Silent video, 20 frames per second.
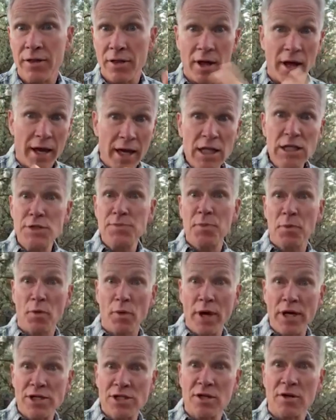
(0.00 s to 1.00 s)
the
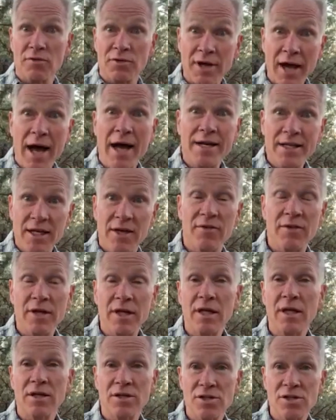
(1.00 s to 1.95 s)
inspiration of God giving